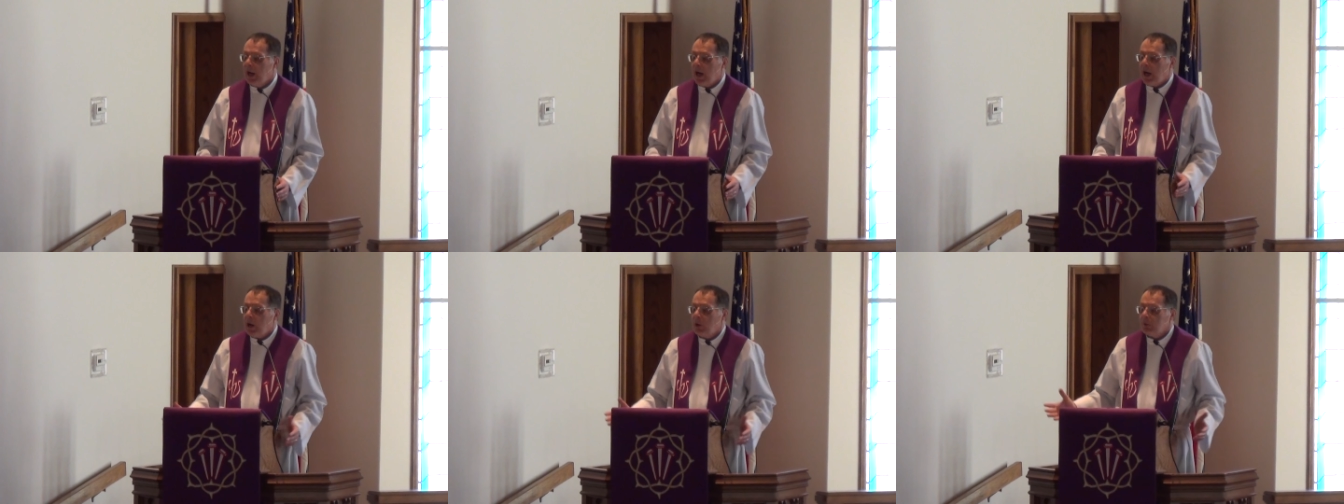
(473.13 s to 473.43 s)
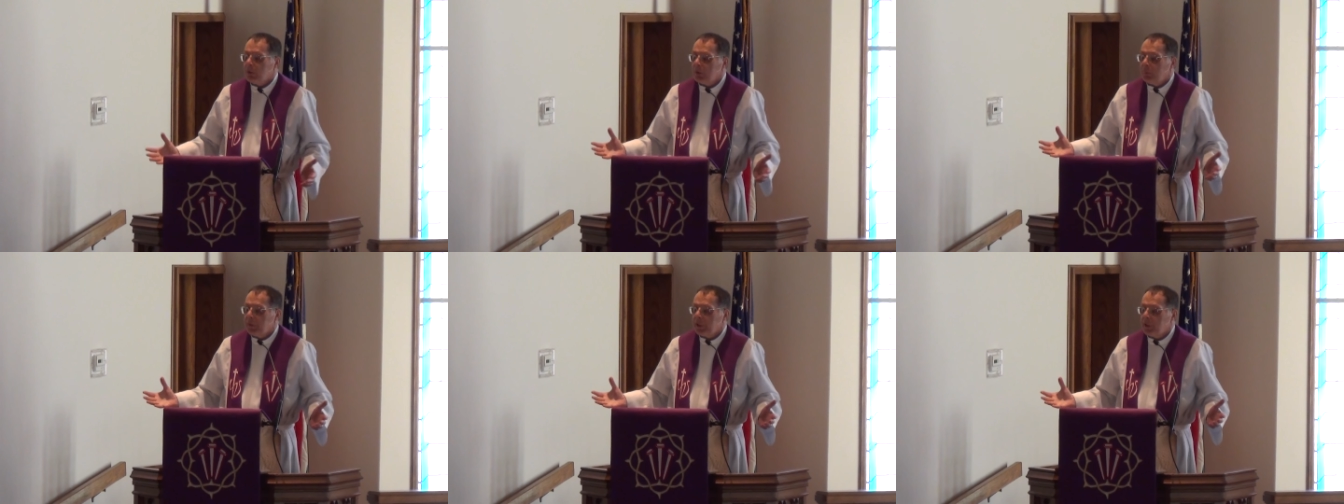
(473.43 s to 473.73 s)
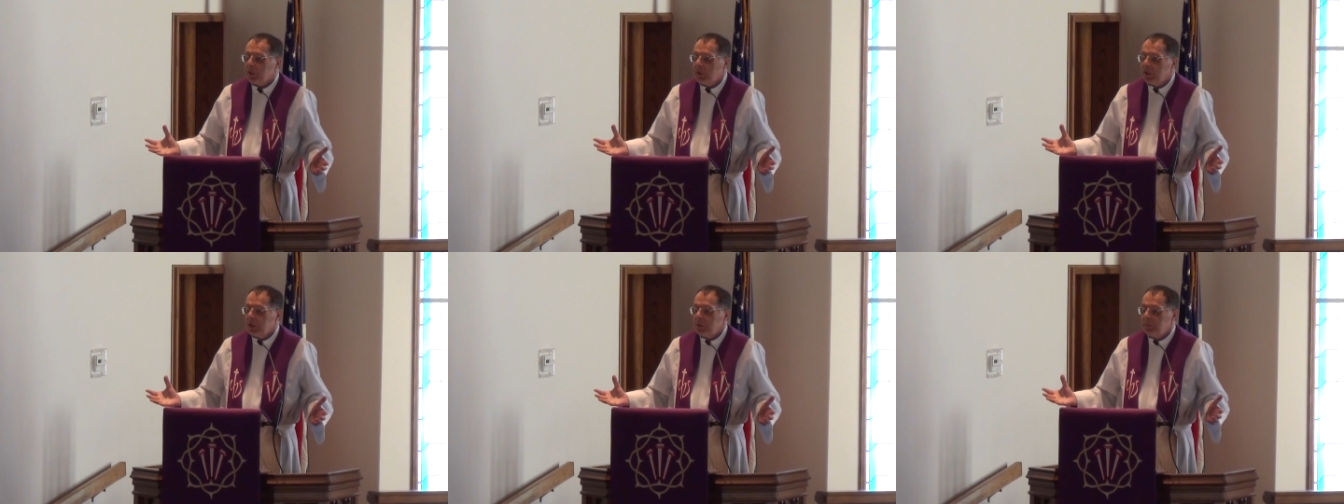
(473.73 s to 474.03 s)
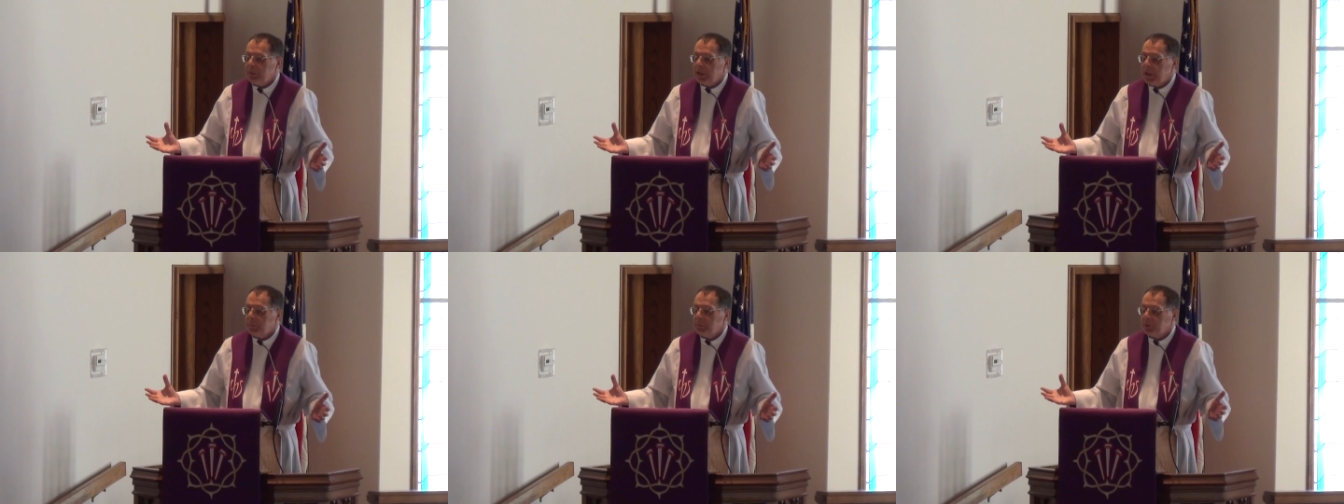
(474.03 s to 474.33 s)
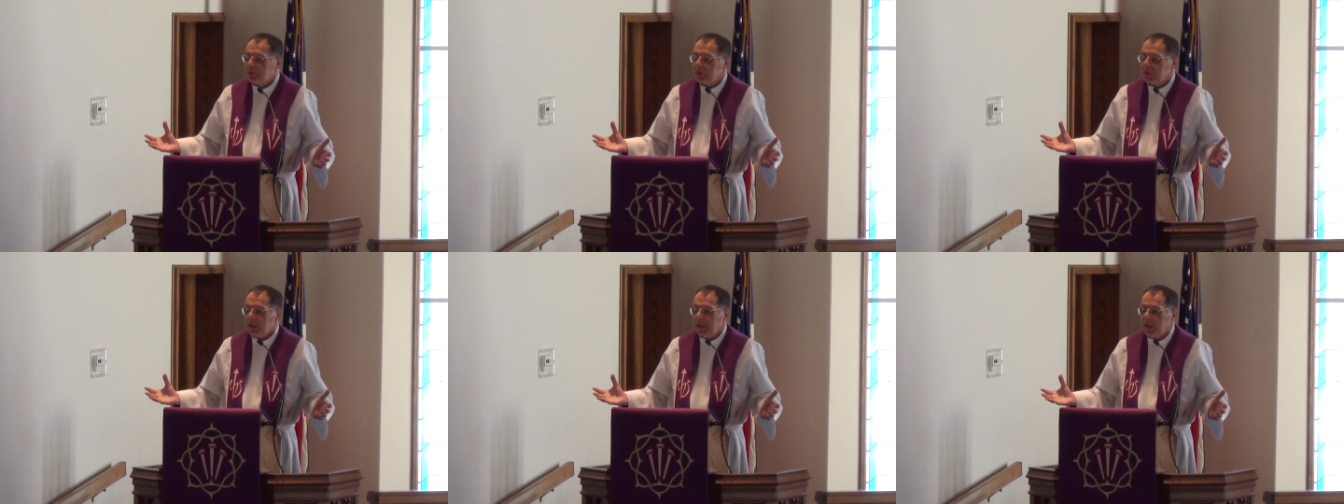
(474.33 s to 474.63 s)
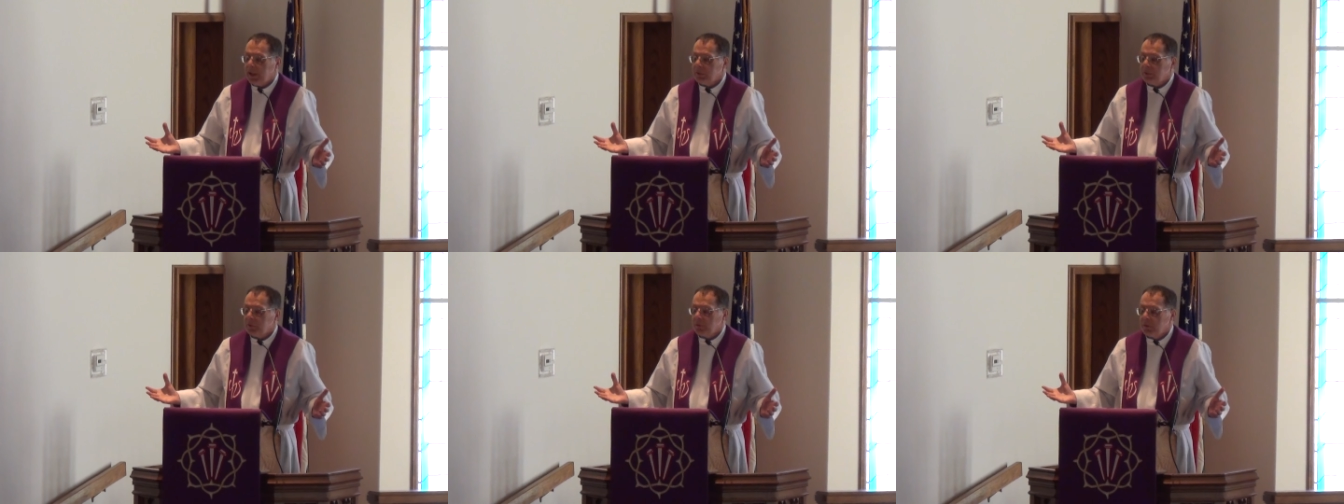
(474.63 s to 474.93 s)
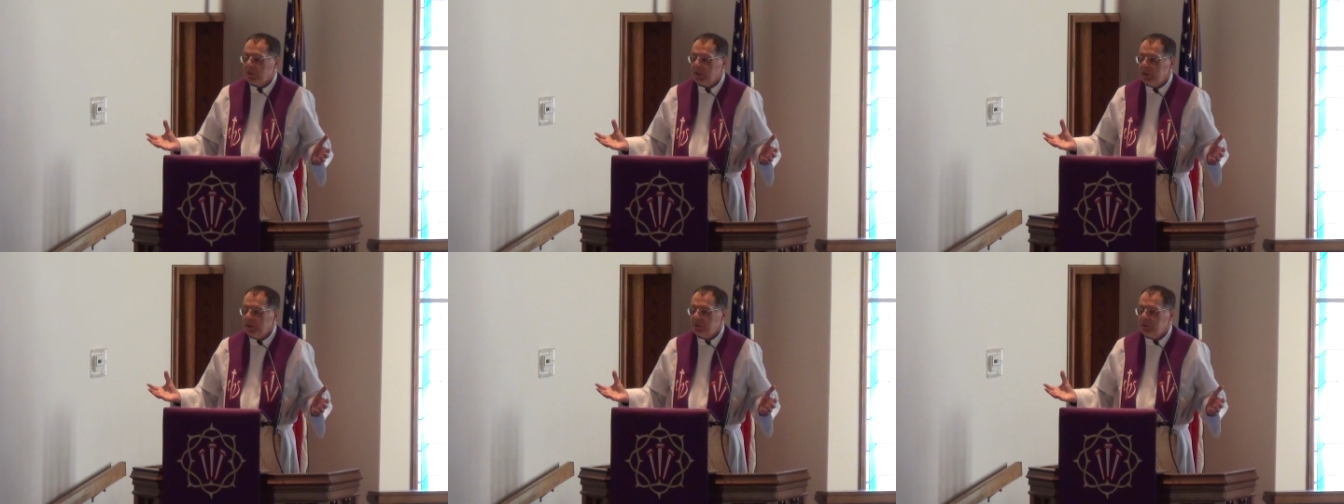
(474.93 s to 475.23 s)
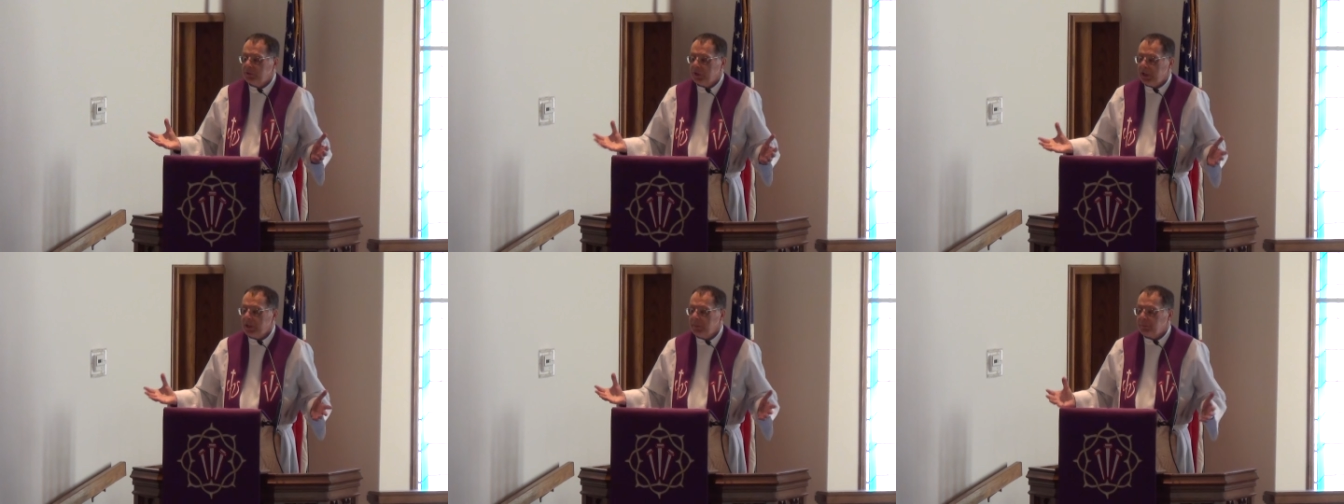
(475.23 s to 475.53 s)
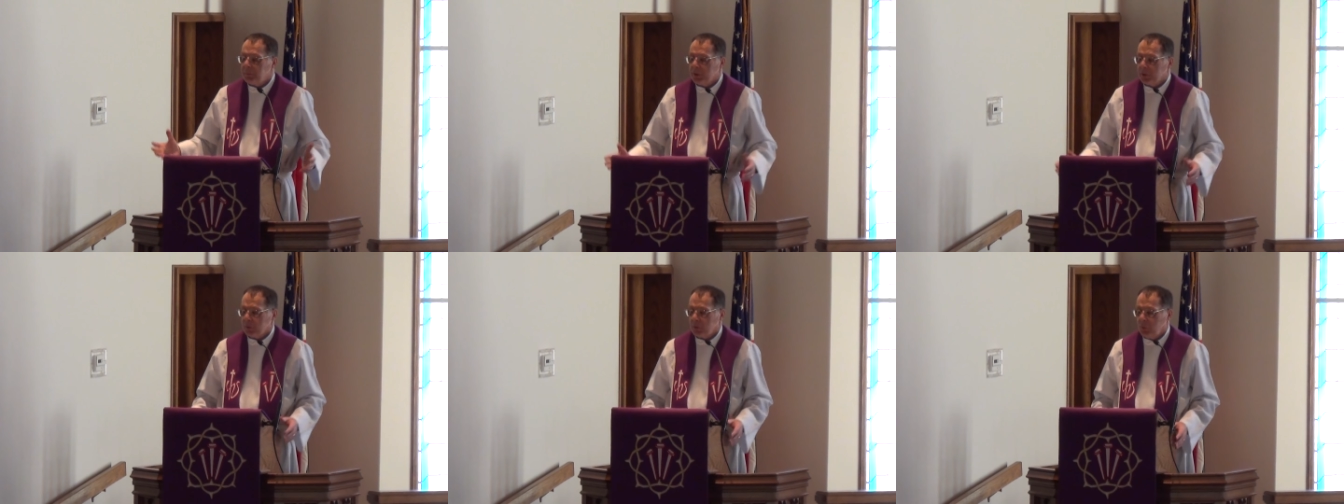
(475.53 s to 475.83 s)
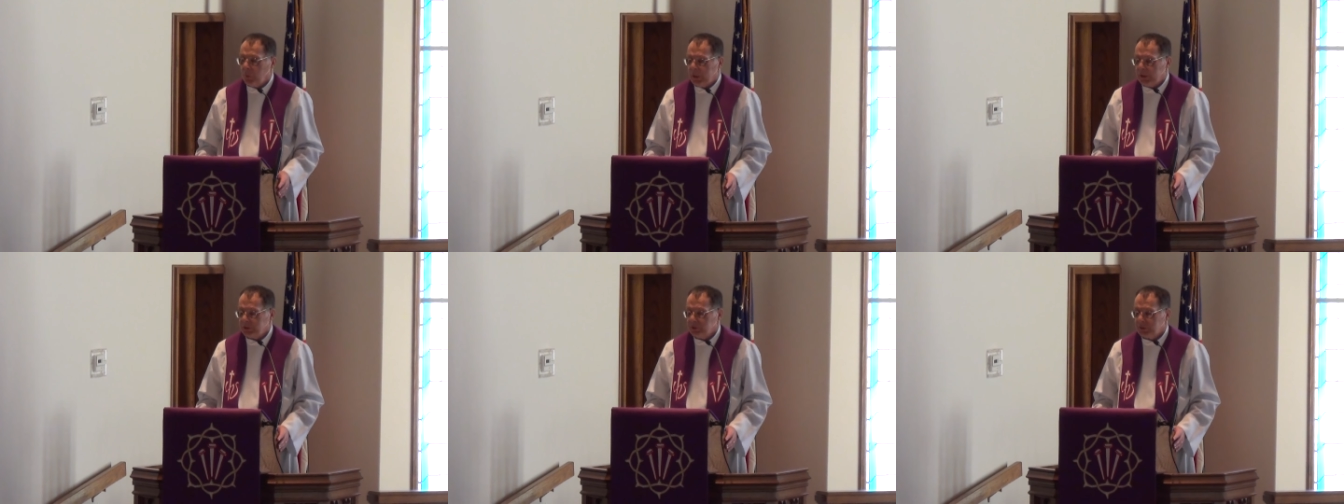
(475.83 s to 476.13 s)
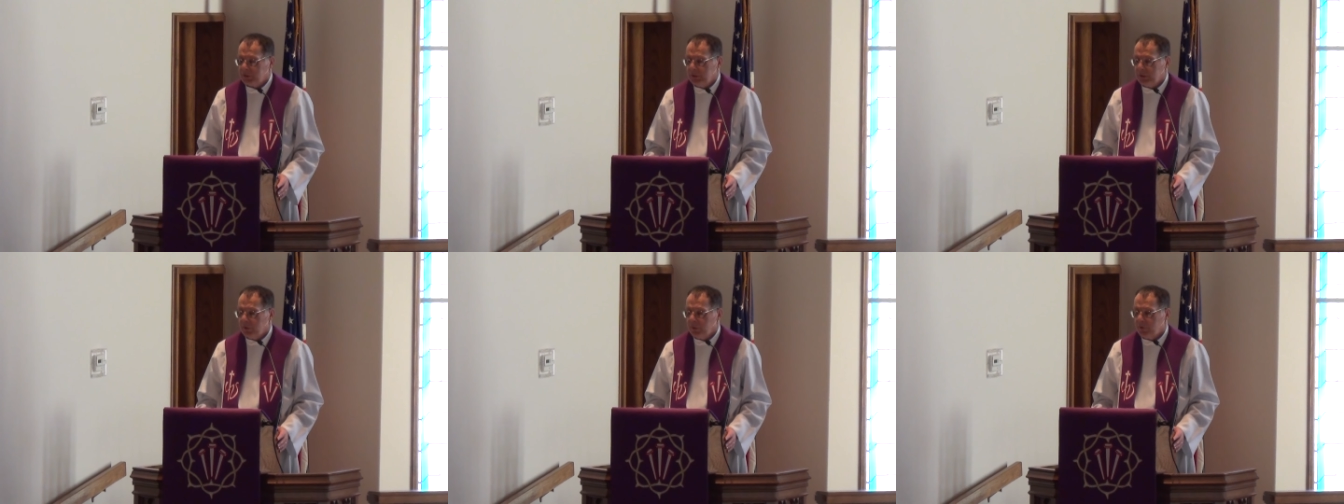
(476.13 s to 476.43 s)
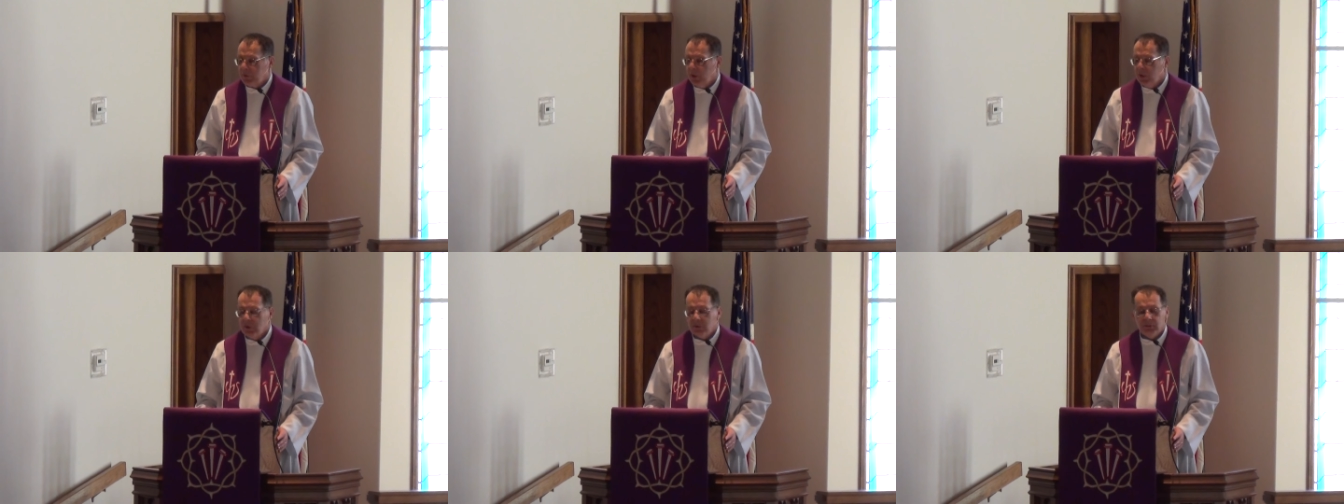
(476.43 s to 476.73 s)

how are we going to be able to answer these deeper questions